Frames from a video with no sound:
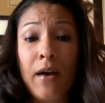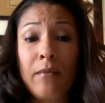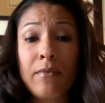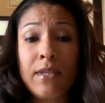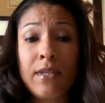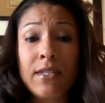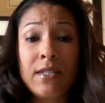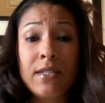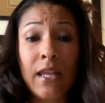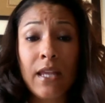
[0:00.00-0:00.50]

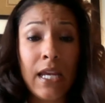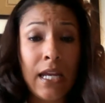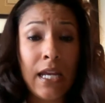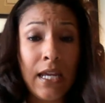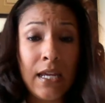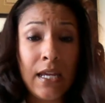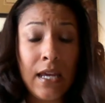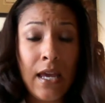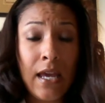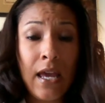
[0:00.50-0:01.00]
this
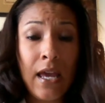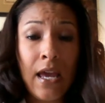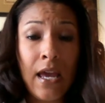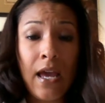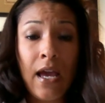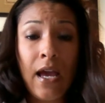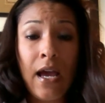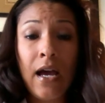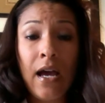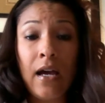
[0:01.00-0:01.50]
lady.
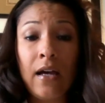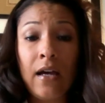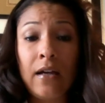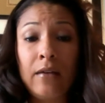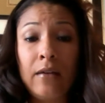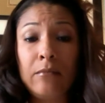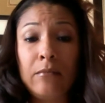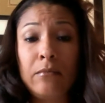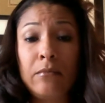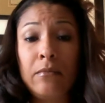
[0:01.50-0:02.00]

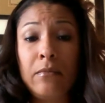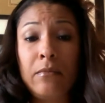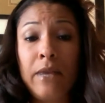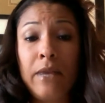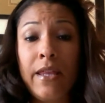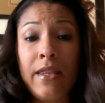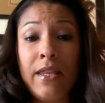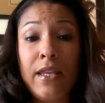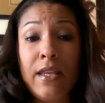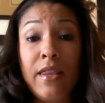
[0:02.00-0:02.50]
And
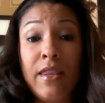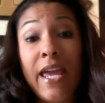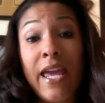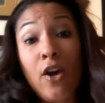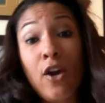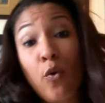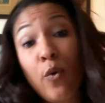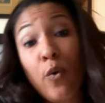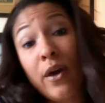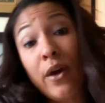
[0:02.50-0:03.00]
then they
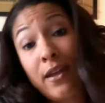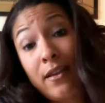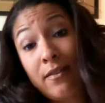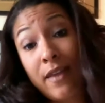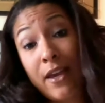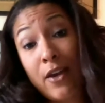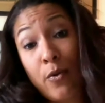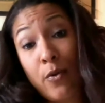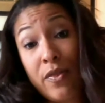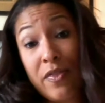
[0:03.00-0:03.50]
quit
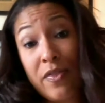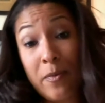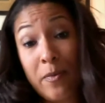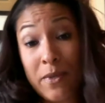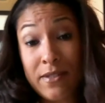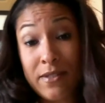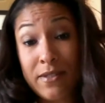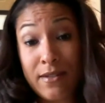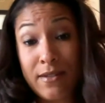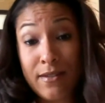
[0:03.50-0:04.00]
the
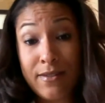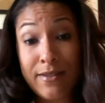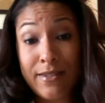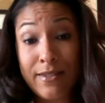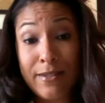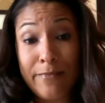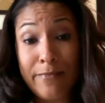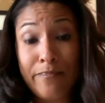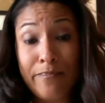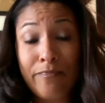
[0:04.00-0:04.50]
business.